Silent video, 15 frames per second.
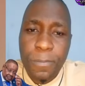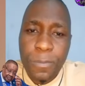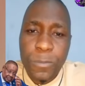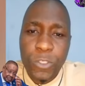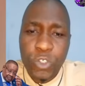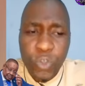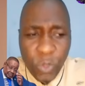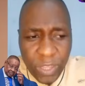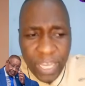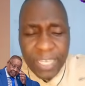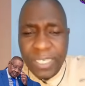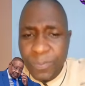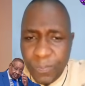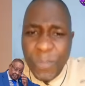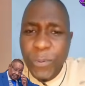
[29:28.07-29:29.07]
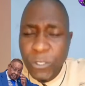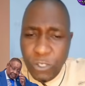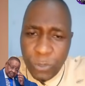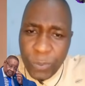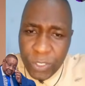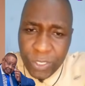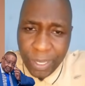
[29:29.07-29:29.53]
so that people
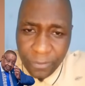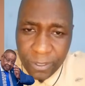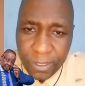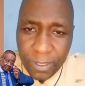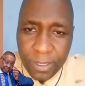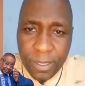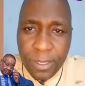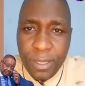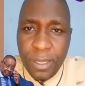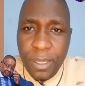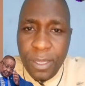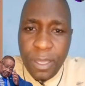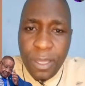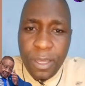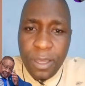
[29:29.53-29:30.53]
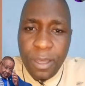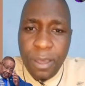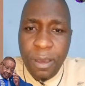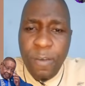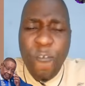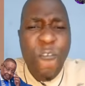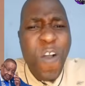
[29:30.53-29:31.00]
should be saved?
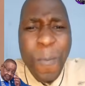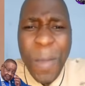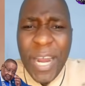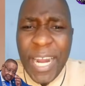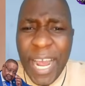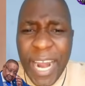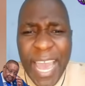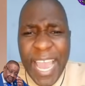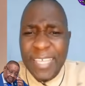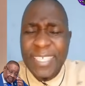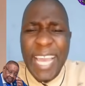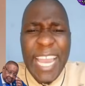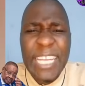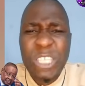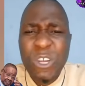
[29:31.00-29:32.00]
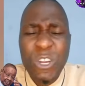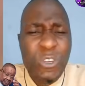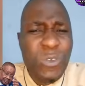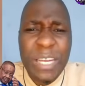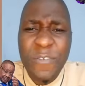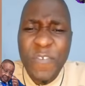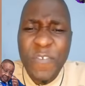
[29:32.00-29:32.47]
Form an alliance. I told you
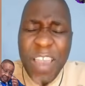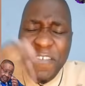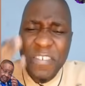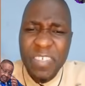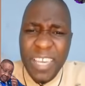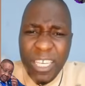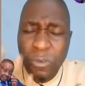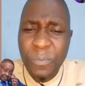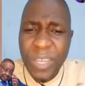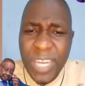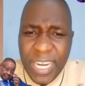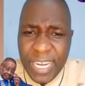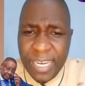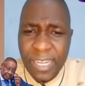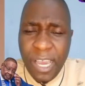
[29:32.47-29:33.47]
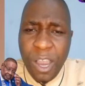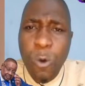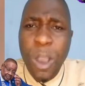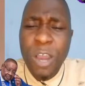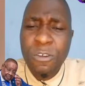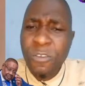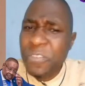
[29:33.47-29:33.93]
that 5 things will be needed.
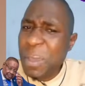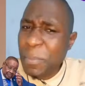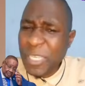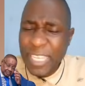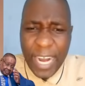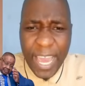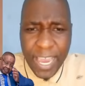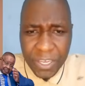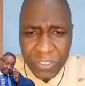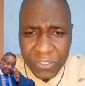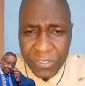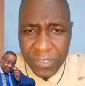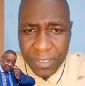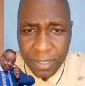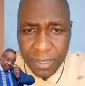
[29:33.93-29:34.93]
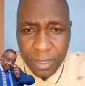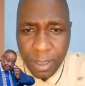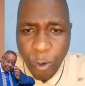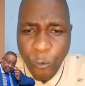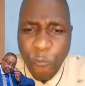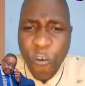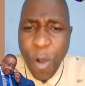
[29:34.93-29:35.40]
One of them is an alliance.
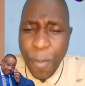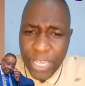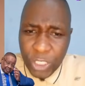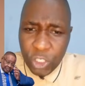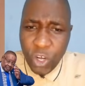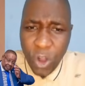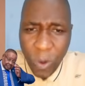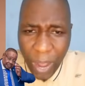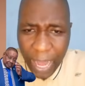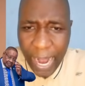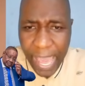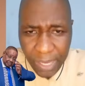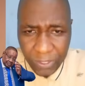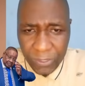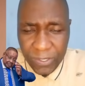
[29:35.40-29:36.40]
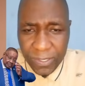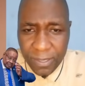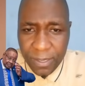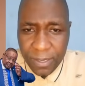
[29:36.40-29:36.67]
Form a strong alliance.